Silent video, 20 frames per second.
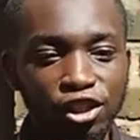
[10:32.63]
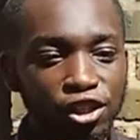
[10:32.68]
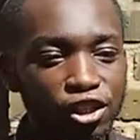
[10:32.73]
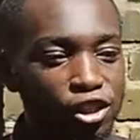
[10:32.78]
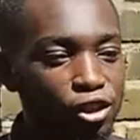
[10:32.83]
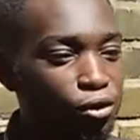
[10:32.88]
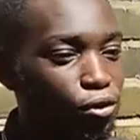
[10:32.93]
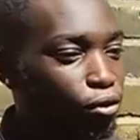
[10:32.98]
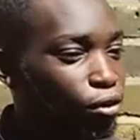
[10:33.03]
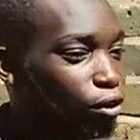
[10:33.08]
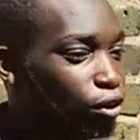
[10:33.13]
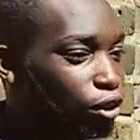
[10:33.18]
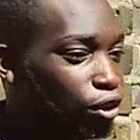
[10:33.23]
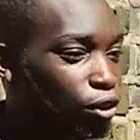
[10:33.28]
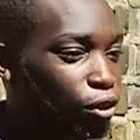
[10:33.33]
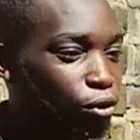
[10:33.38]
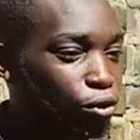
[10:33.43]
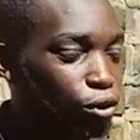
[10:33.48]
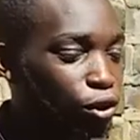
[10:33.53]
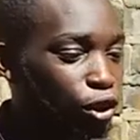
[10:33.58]
Uh, you
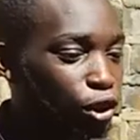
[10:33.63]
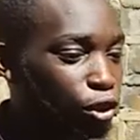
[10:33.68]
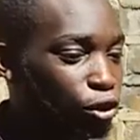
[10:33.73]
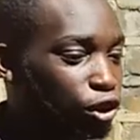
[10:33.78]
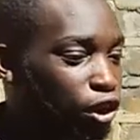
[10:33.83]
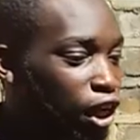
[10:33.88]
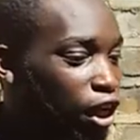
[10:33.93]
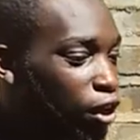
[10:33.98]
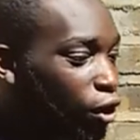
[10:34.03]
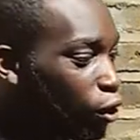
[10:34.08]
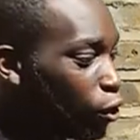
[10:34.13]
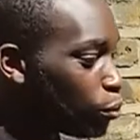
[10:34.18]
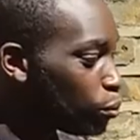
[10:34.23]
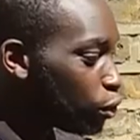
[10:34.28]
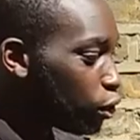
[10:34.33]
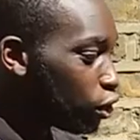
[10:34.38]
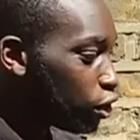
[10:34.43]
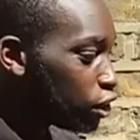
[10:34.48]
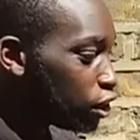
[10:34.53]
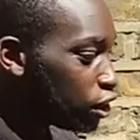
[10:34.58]
know, you say, oh,
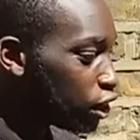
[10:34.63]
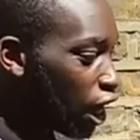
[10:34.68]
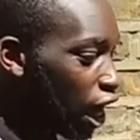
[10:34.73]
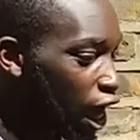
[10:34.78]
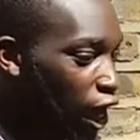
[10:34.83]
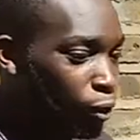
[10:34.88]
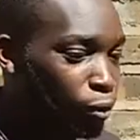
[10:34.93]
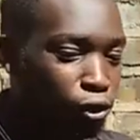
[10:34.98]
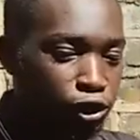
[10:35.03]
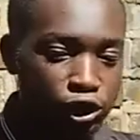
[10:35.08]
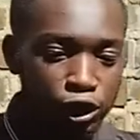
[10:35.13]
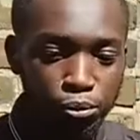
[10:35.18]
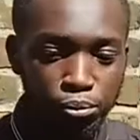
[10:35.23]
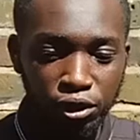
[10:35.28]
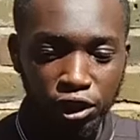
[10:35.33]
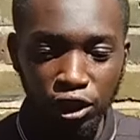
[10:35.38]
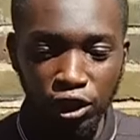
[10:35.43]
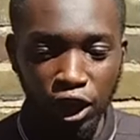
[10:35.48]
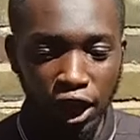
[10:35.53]
because I want to be,